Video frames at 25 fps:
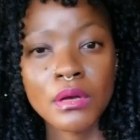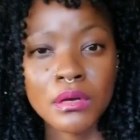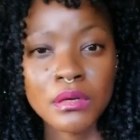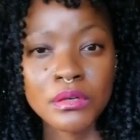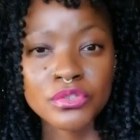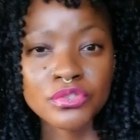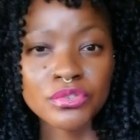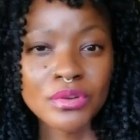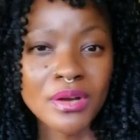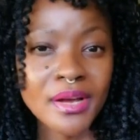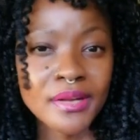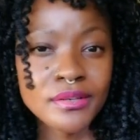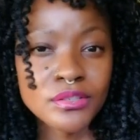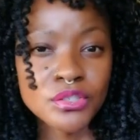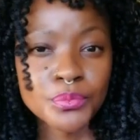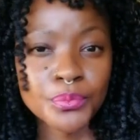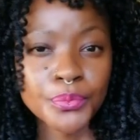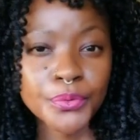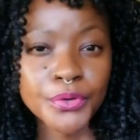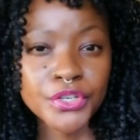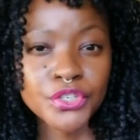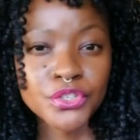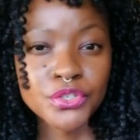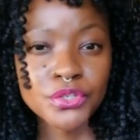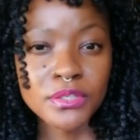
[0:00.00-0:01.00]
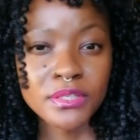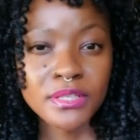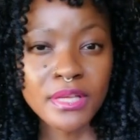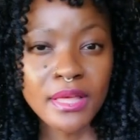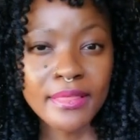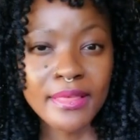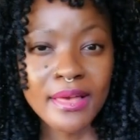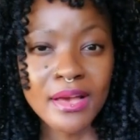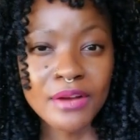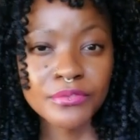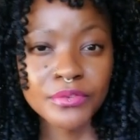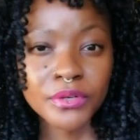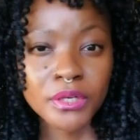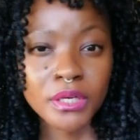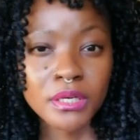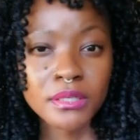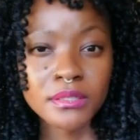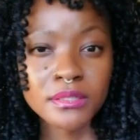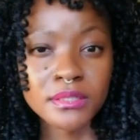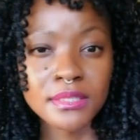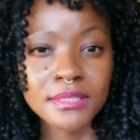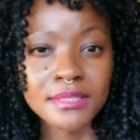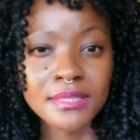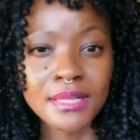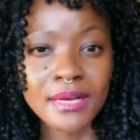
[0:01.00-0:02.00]
trying to preach to South
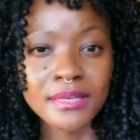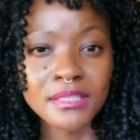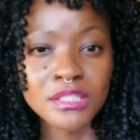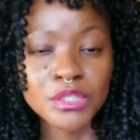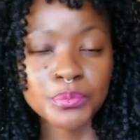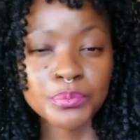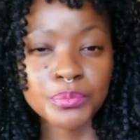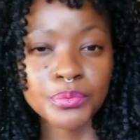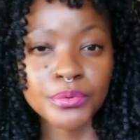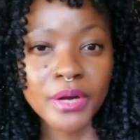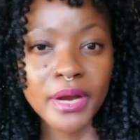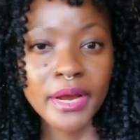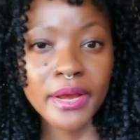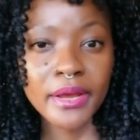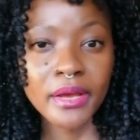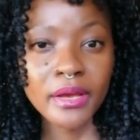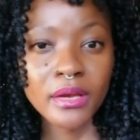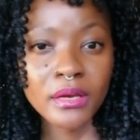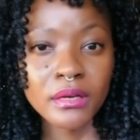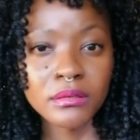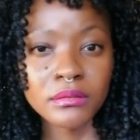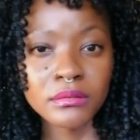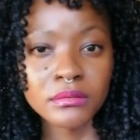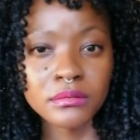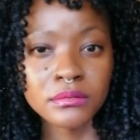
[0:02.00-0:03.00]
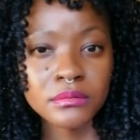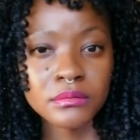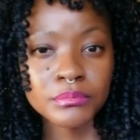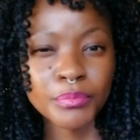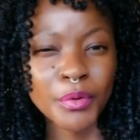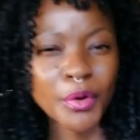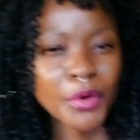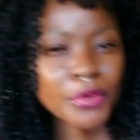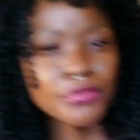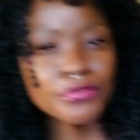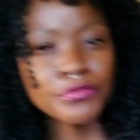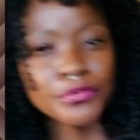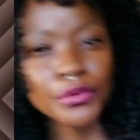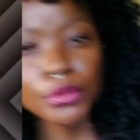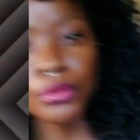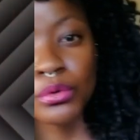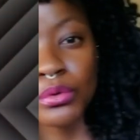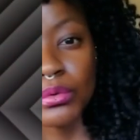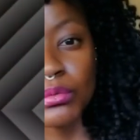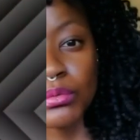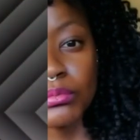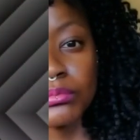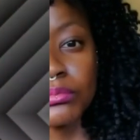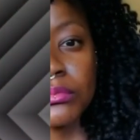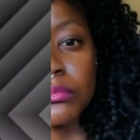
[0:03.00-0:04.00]
Africans is like spraying
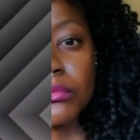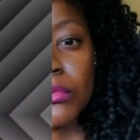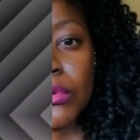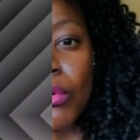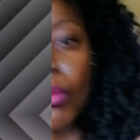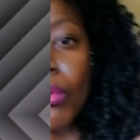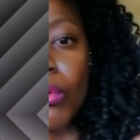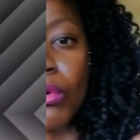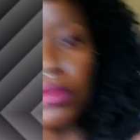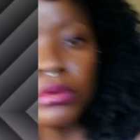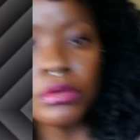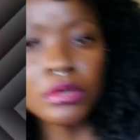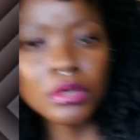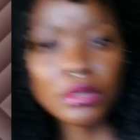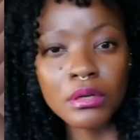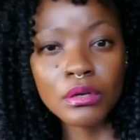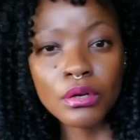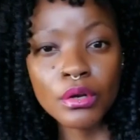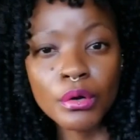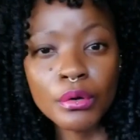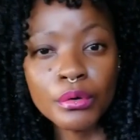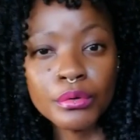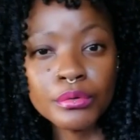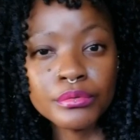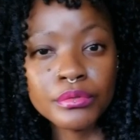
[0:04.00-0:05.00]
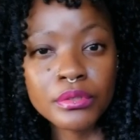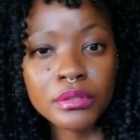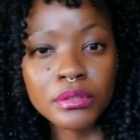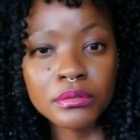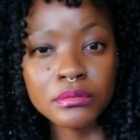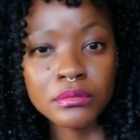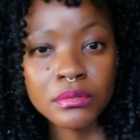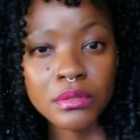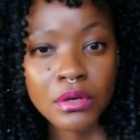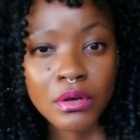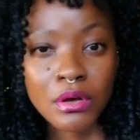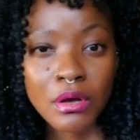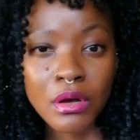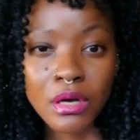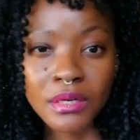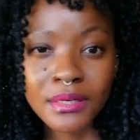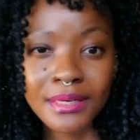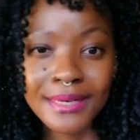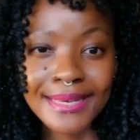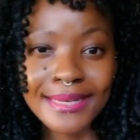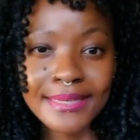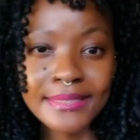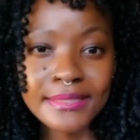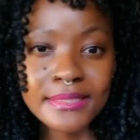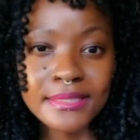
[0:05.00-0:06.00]
perfume or cologne on a
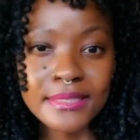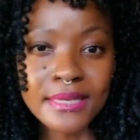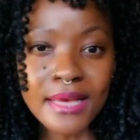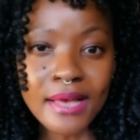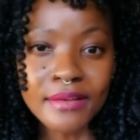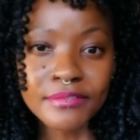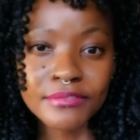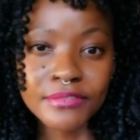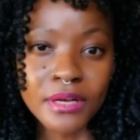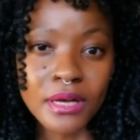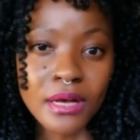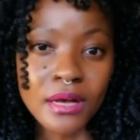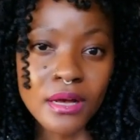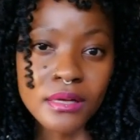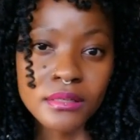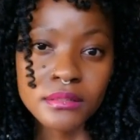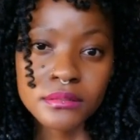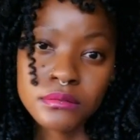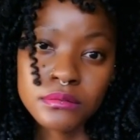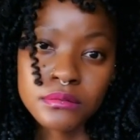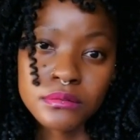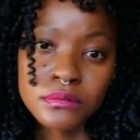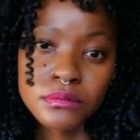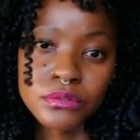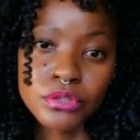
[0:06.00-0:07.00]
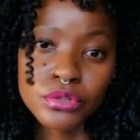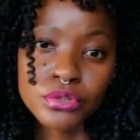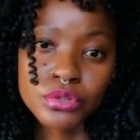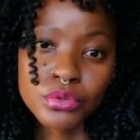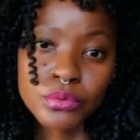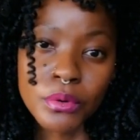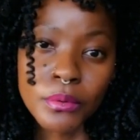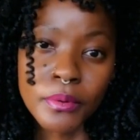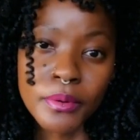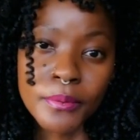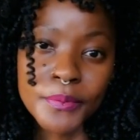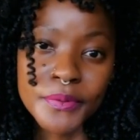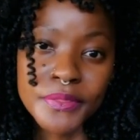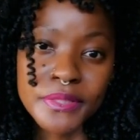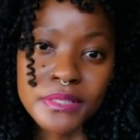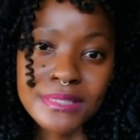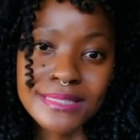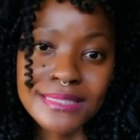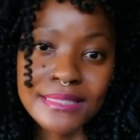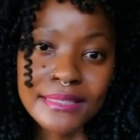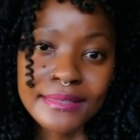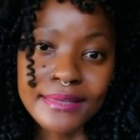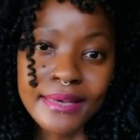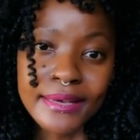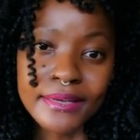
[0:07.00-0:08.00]
cadaver to do away with the
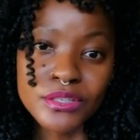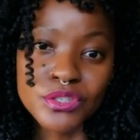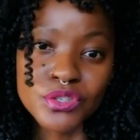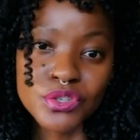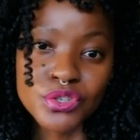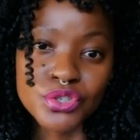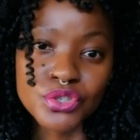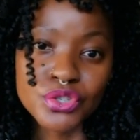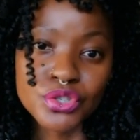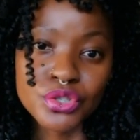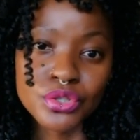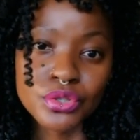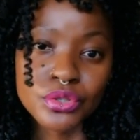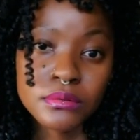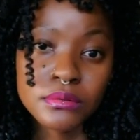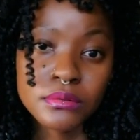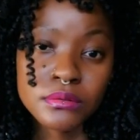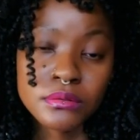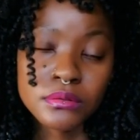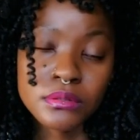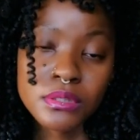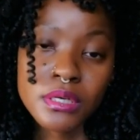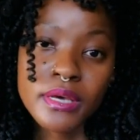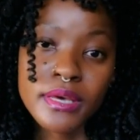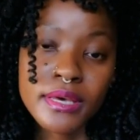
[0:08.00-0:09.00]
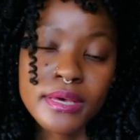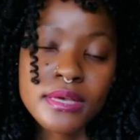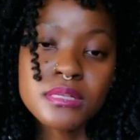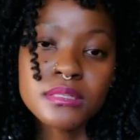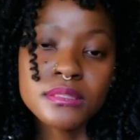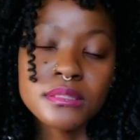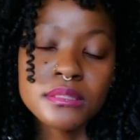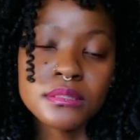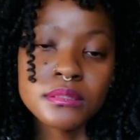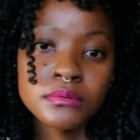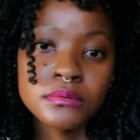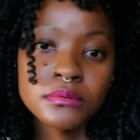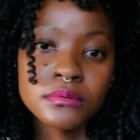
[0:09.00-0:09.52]
stench. Yes.